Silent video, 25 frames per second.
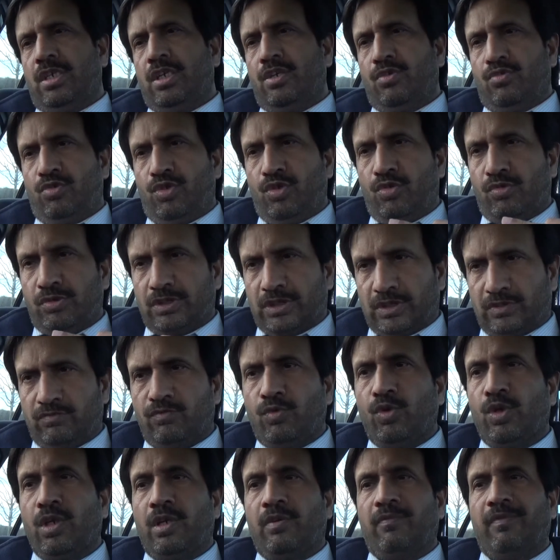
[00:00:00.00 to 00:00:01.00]
into your
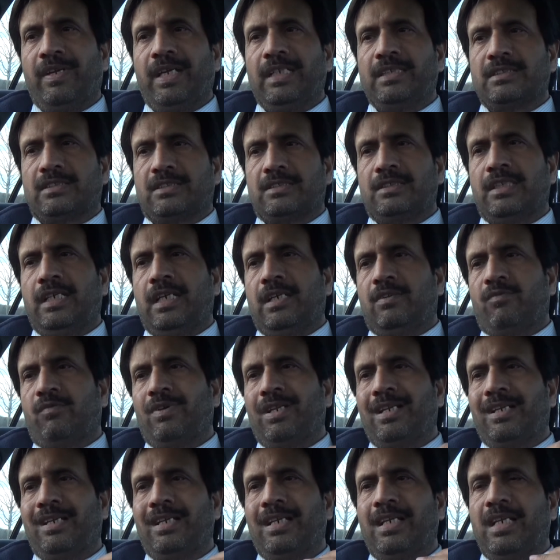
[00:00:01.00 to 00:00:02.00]
swollen veins that
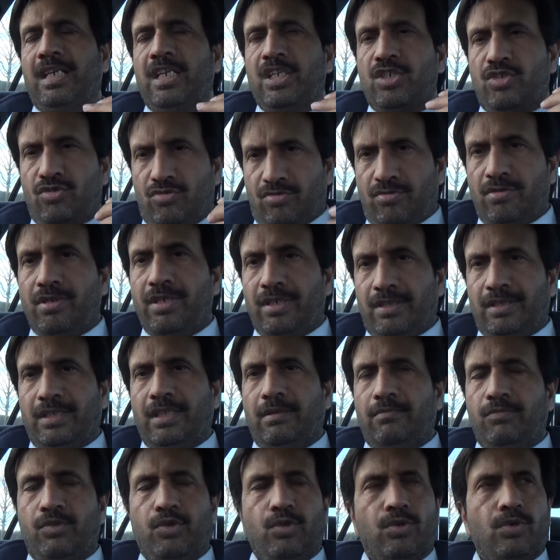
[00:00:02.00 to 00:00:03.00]
will shrink
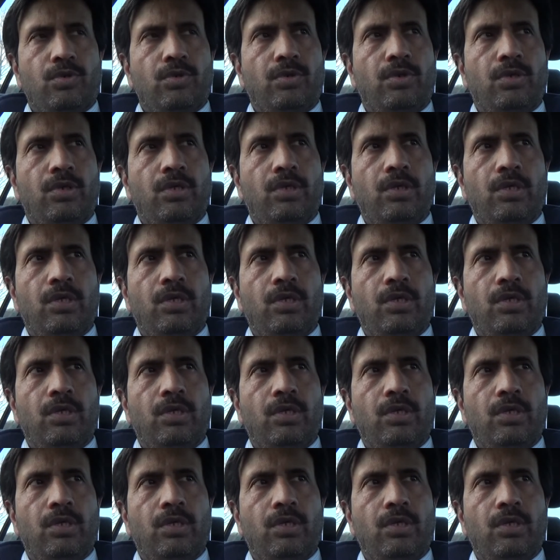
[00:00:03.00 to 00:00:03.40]
them you know